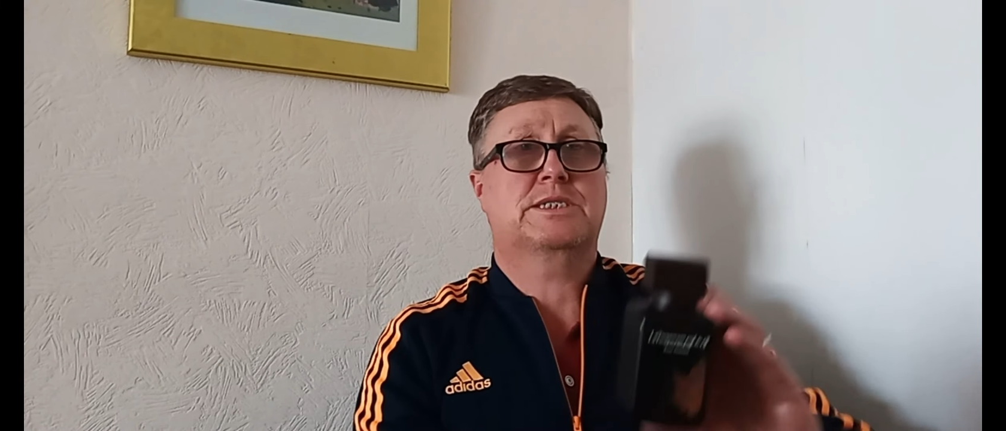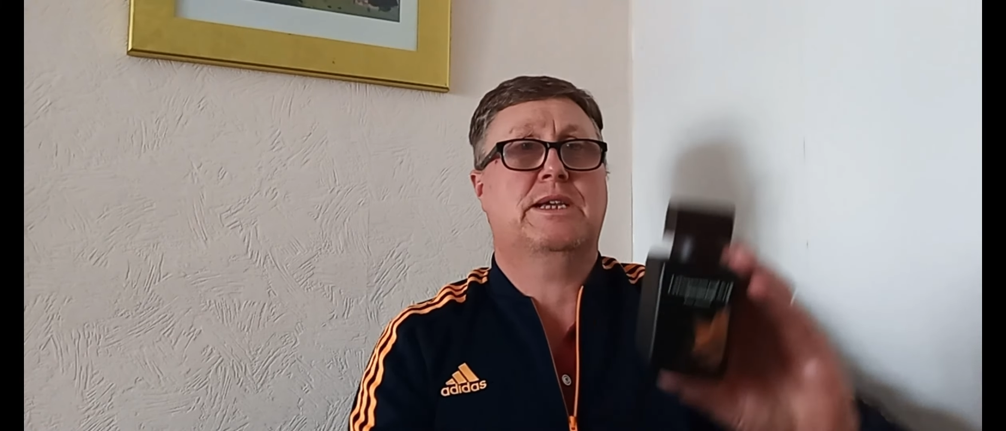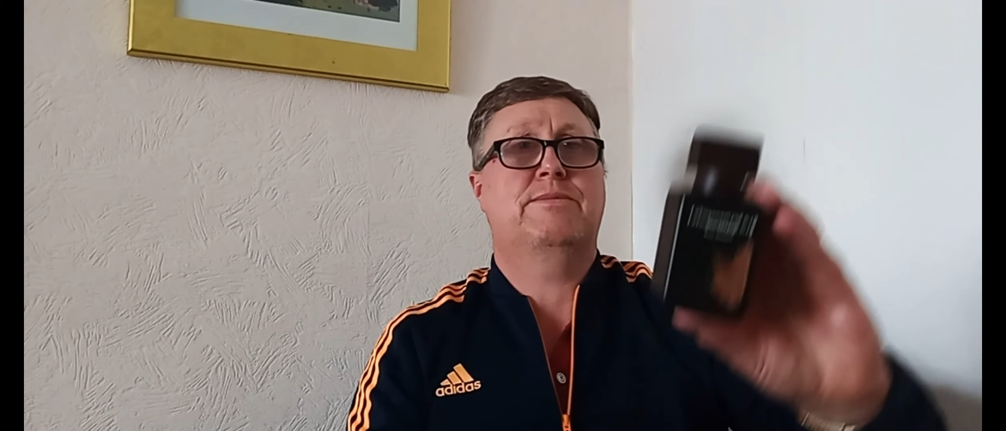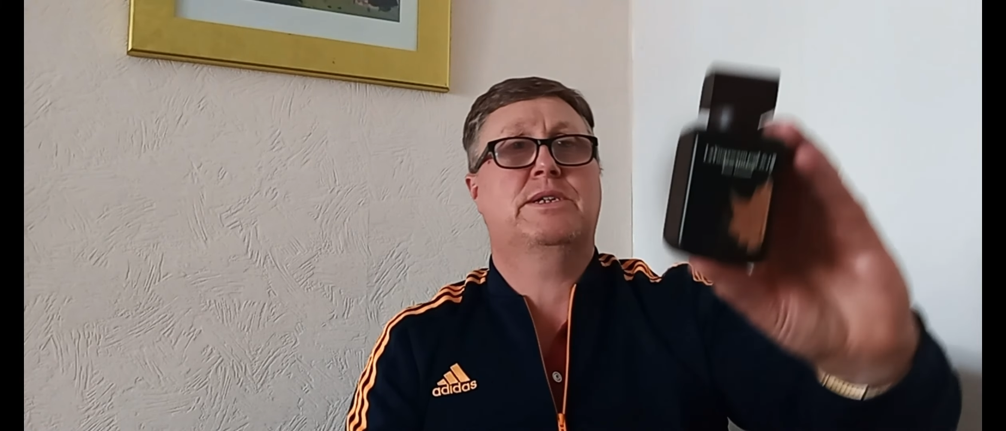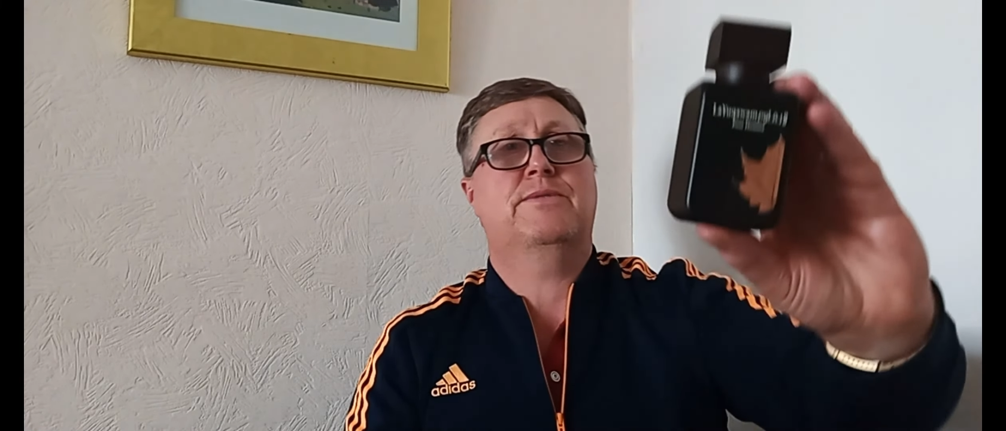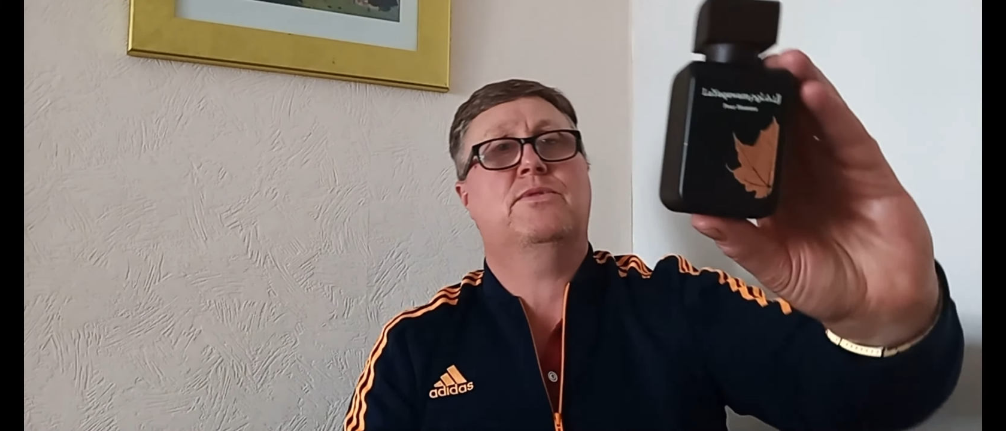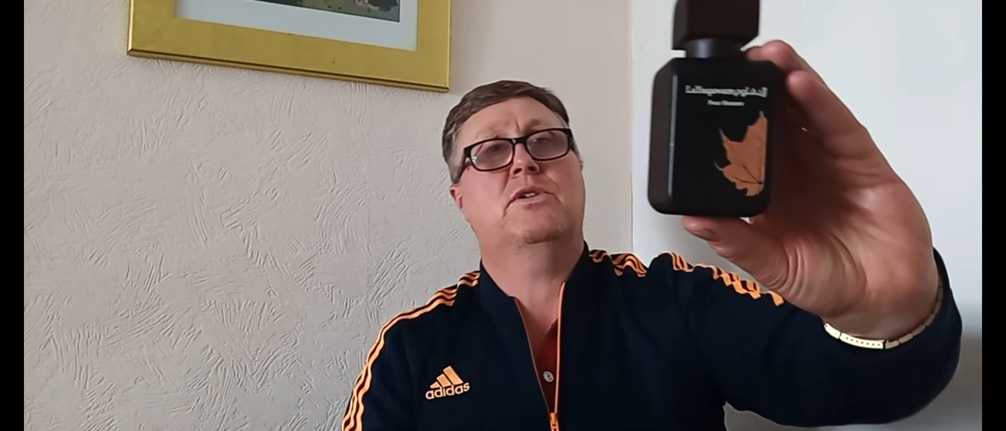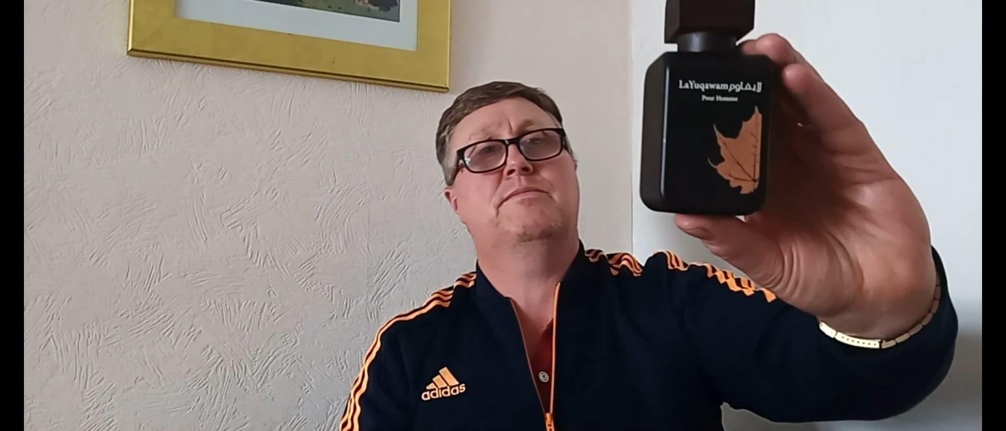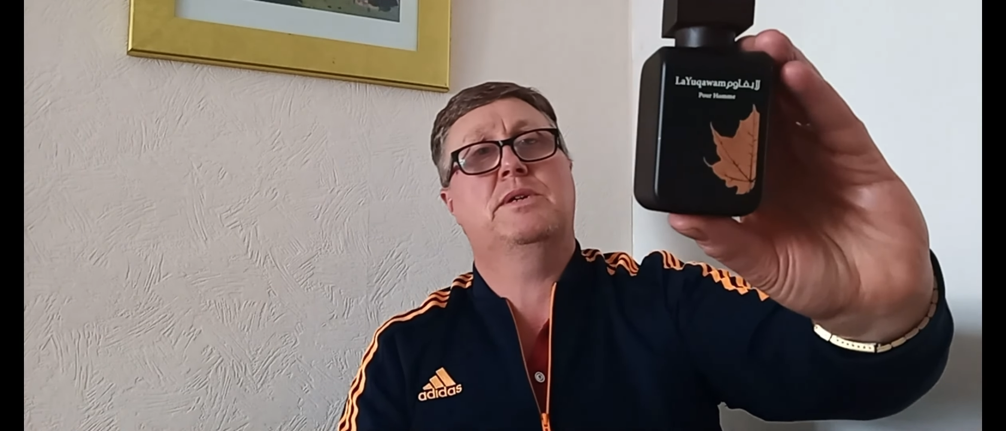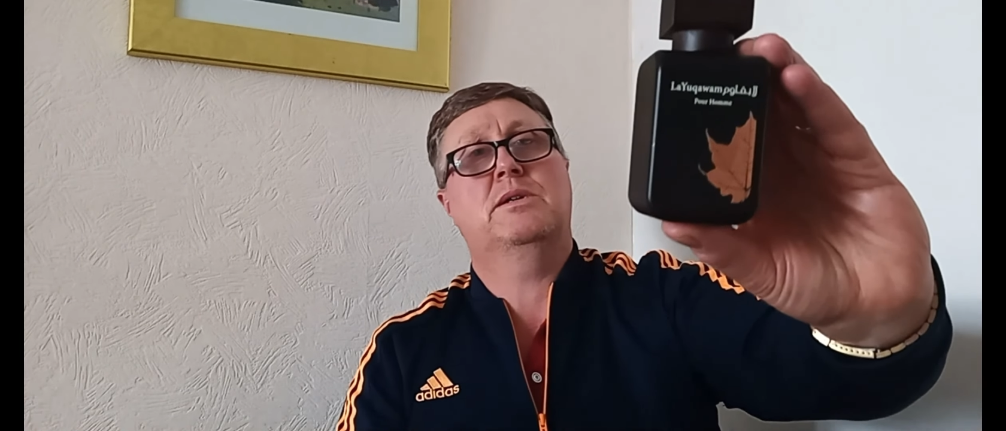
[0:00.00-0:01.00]
a
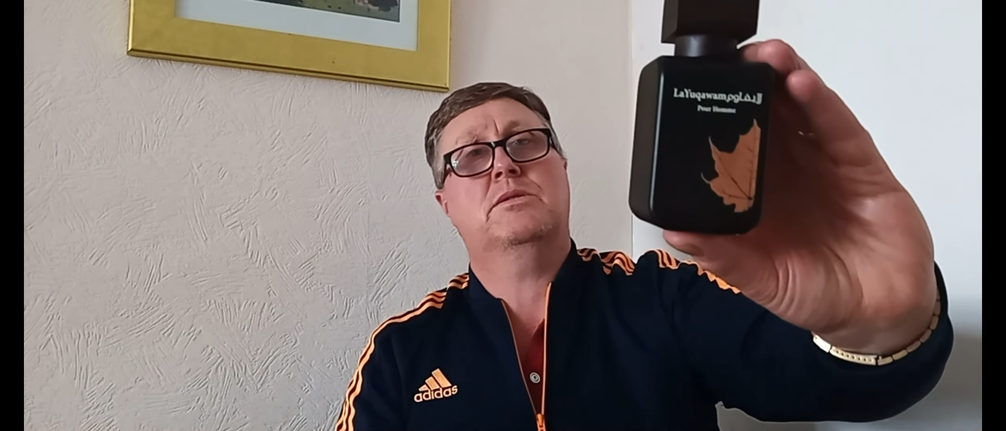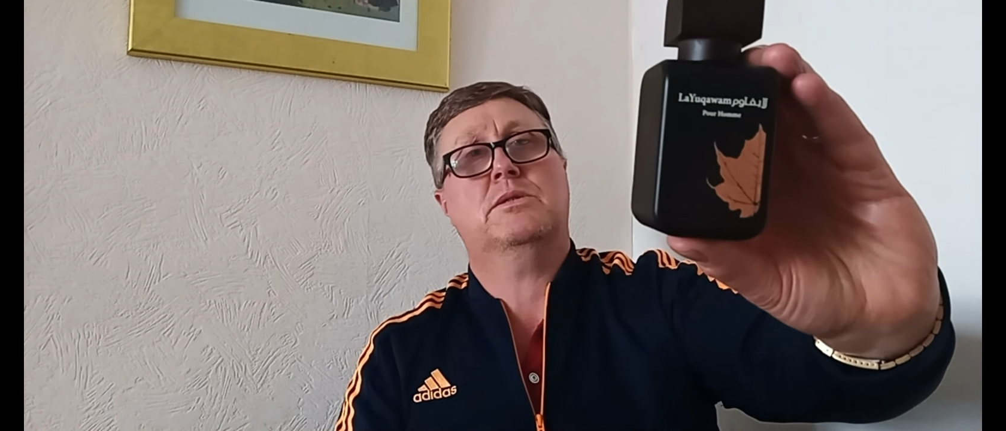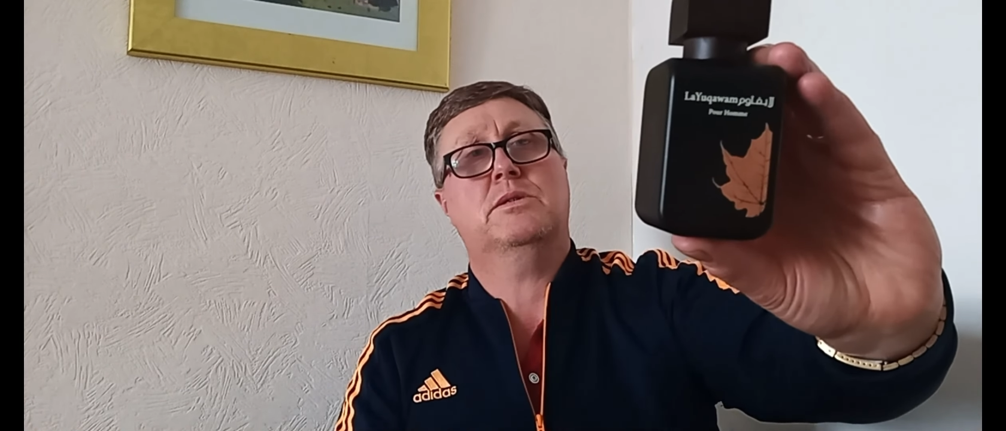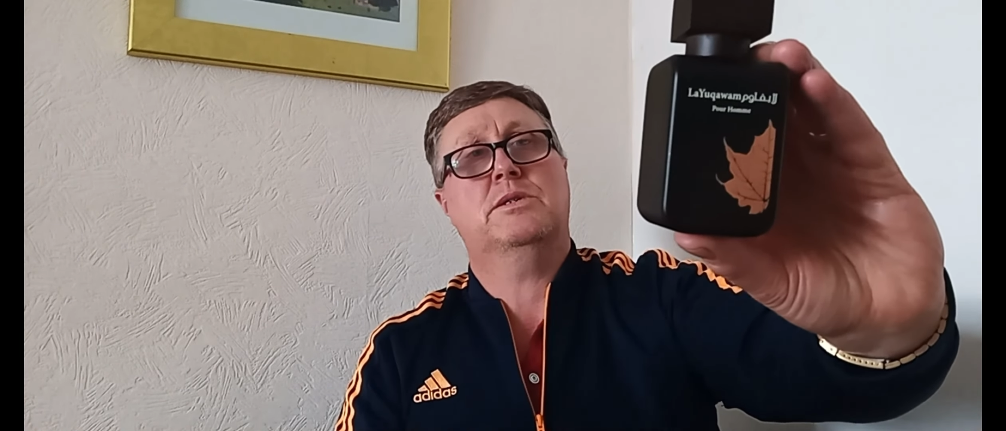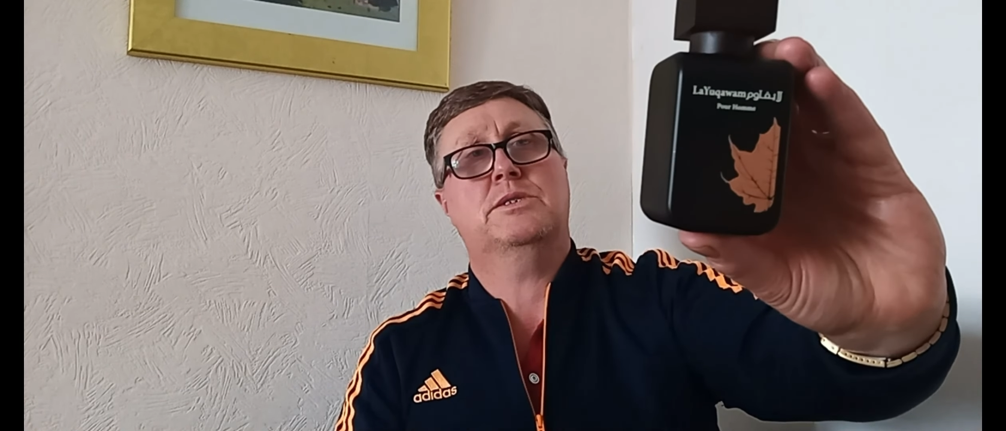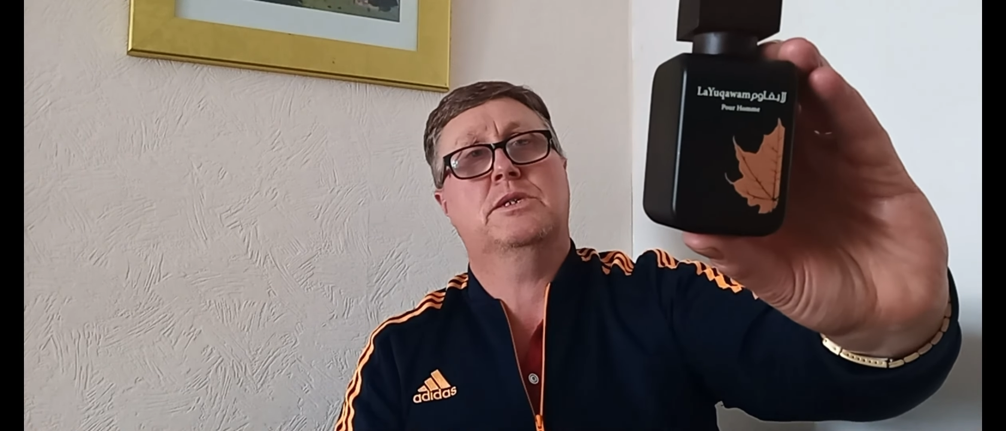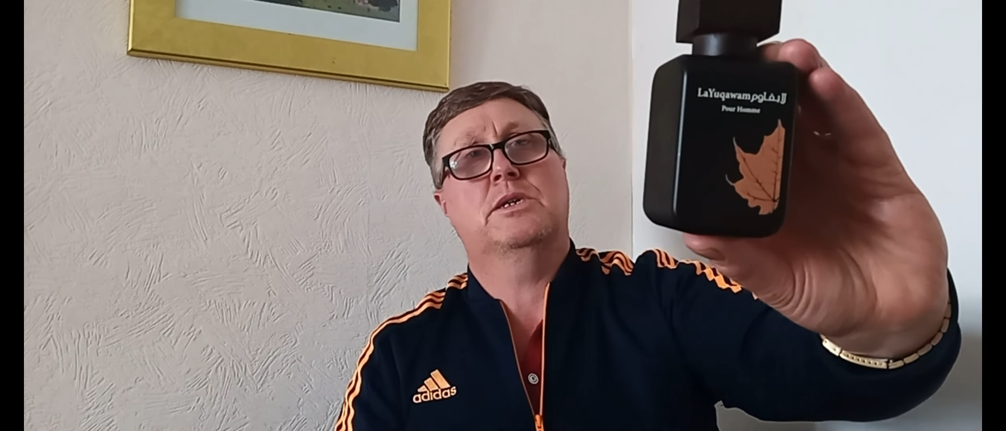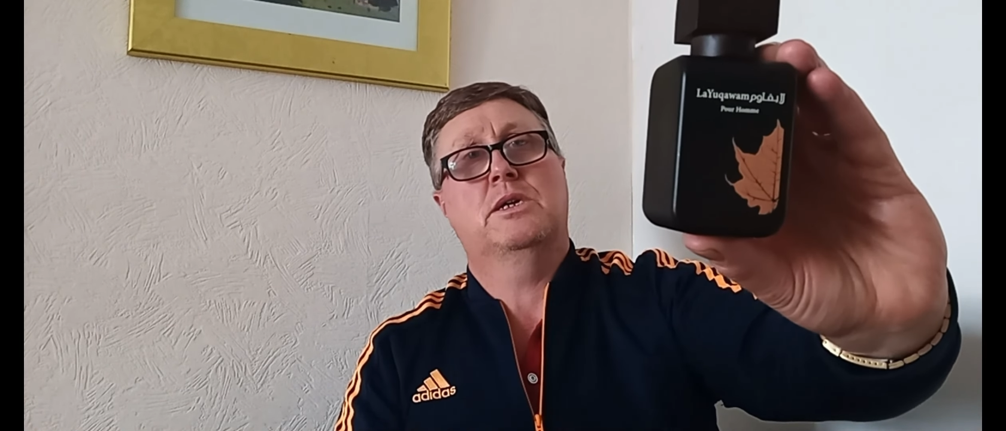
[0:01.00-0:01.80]
75ml, look, guys.